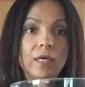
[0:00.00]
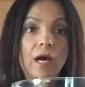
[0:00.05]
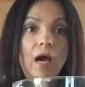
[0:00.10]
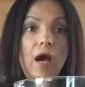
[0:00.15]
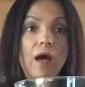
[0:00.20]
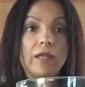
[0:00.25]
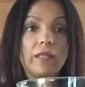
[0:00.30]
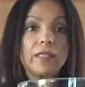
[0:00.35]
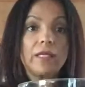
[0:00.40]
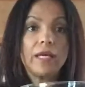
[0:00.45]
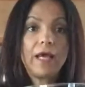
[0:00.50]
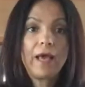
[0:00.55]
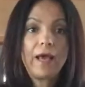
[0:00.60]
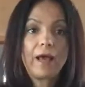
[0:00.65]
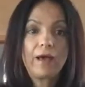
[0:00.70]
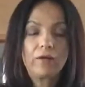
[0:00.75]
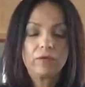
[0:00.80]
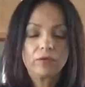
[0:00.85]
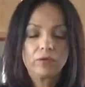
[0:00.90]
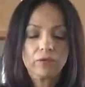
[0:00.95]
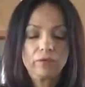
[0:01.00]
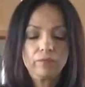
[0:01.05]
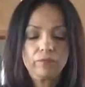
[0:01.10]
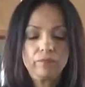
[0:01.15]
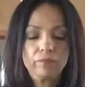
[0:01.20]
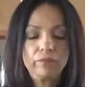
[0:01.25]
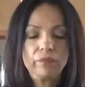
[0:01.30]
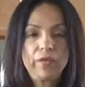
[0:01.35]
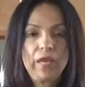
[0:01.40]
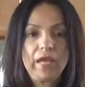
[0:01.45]
on the counter.
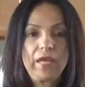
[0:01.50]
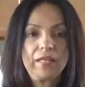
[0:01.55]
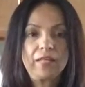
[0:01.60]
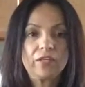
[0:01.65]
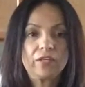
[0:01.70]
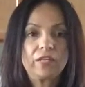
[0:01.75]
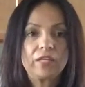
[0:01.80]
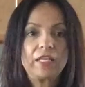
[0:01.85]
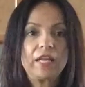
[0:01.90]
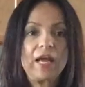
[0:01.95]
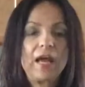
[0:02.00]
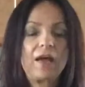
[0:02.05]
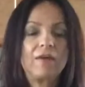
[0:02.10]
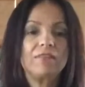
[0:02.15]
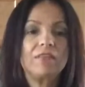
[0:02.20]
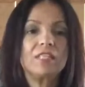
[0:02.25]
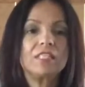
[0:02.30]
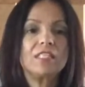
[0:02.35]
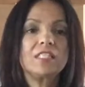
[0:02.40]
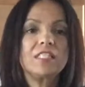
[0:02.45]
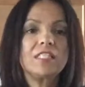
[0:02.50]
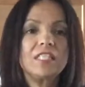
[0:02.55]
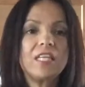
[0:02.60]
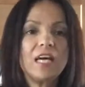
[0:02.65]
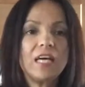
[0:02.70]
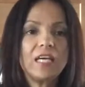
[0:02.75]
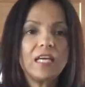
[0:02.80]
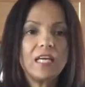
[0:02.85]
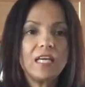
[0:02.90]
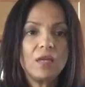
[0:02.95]
And they're gonna have this
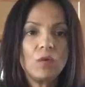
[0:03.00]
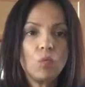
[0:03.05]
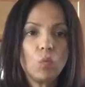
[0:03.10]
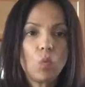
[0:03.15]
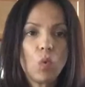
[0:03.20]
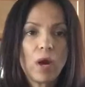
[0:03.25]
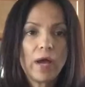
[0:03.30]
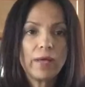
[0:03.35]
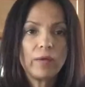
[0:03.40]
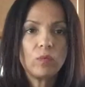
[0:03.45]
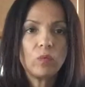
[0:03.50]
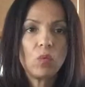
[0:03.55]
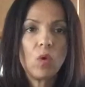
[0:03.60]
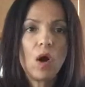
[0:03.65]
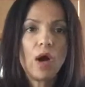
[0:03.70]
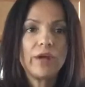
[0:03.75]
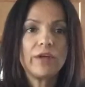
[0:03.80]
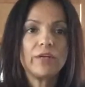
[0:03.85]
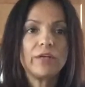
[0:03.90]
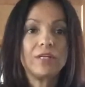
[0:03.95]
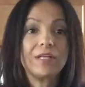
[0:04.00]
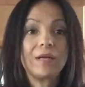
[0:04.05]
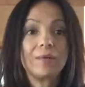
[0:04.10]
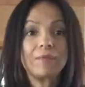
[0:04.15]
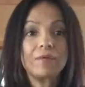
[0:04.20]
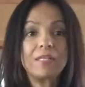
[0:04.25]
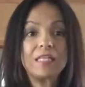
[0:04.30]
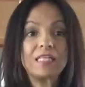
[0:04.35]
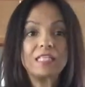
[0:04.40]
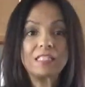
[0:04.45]
yucky white water, and I'm
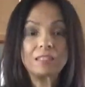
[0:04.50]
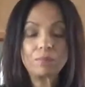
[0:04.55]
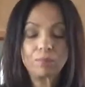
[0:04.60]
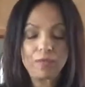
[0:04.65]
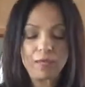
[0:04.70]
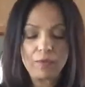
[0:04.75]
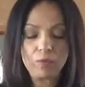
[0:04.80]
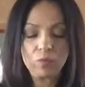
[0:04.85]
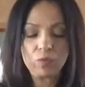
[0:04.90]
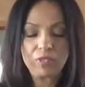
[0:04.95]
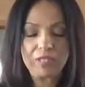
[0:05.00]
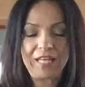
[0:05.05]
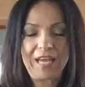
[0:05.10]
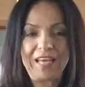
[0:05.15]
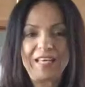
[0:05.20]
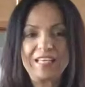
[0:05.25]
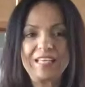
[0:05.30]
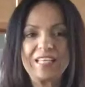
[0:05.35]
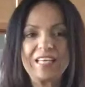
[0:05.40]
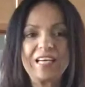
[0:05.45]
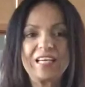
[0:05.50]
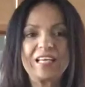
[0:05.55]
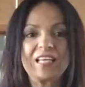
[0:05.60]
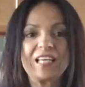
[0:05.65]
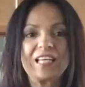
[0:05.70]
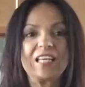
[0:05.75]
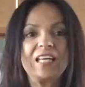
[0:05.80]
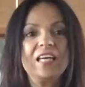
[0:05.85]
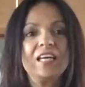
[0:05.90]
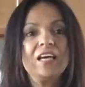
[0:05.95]
gonna explain what that
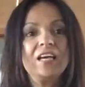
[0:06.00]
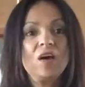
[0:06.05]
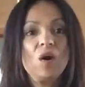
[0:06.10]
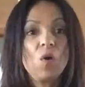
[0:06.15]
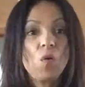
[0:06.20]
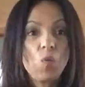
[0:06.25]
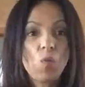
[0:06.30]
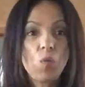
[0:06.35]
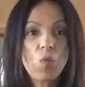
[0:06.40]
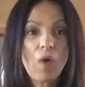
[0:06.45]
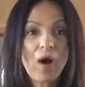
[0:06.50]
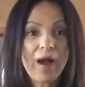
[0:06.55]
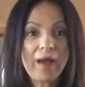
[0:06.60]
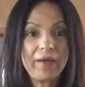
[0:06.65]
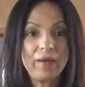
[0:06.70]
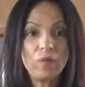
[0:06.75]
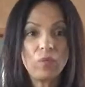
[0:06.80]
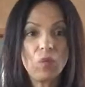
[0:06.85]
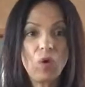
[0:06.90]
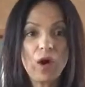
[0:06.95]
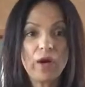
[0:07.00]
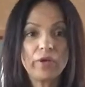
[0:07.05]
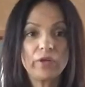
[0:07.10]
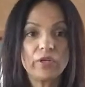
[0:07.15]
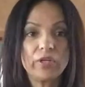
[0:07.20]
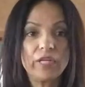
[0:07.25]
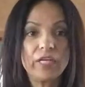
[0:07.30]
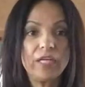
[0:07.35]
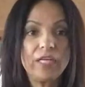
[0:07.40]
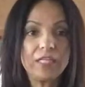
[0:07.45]
yucky white
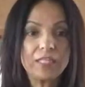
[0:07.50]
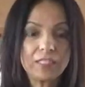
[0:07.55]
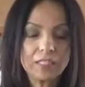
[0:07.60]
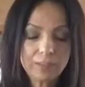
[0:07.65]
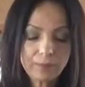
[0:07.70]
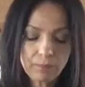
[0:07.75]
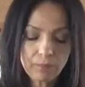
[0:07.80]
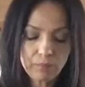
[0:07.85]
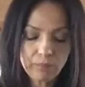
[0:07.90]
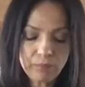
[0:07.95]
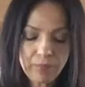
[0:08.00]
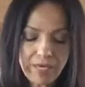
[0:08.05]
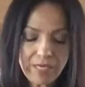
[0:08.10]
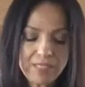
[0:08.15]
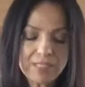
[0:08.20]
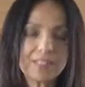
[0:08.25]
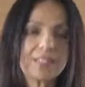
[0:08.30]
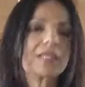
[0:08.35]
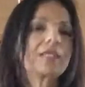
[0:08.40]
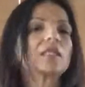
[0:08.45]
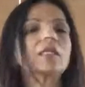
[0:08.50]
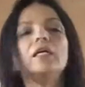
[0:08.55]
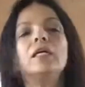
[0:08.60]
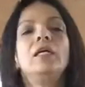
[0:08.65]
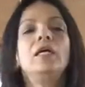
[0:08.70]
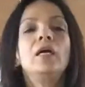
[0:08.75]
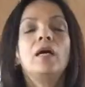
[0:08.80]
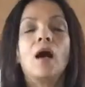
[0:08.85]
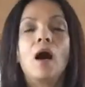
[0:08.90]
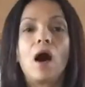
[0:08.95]
water is.
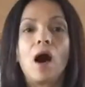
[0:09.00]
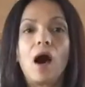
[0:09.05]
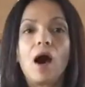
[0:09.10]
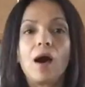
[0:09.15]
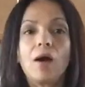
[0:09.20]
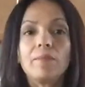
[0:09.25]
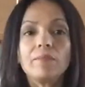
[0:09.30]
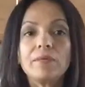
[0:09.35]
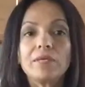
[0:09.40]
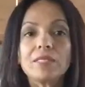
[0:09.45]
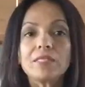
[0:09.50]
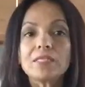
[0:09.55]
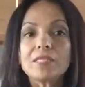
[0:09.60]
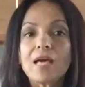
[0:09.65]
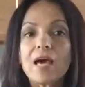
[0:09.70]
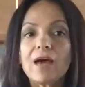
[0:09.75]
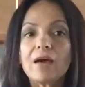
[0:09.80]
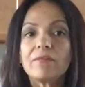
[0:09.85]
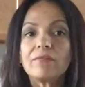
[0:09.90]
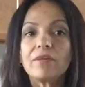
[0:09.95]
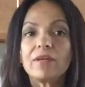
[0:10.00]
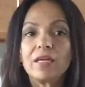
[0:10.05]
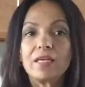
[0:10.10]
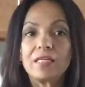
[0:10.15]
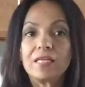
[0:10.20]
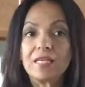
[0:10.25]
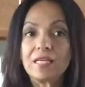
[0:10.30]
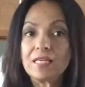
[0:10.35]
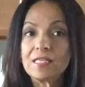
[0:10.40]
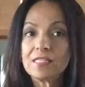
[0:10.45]
Basically, almonds have an
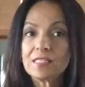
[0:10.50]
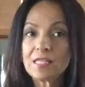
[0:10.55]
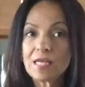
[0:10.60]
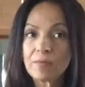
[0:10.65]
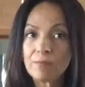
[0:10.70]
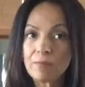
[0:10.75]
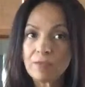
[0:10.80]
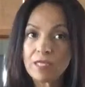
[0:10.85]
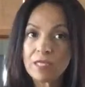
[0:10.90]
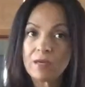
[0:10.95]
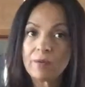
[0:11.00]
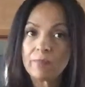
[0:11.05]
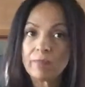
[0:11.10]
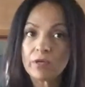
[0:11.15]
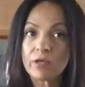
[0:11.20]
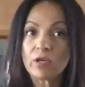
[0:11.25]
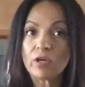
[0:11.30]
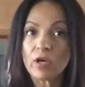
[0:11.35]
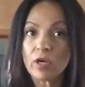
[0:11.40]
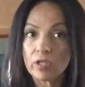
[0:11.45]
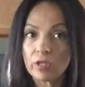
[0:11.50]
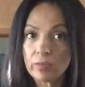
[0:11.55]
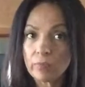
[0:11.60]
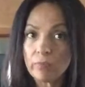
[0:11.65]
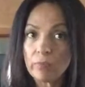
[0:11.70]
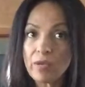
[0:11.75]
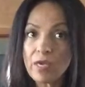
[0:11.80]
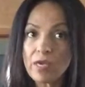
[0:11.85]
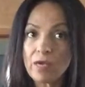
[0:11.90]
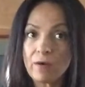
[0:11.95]
enzyme inhibitor on the
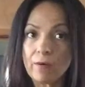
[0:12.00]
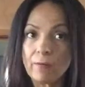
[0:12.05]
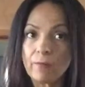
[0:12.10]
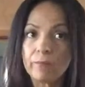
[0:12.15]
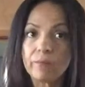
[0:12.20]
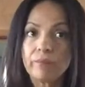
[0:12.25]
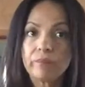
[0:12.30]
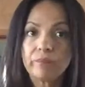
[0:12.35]
peel,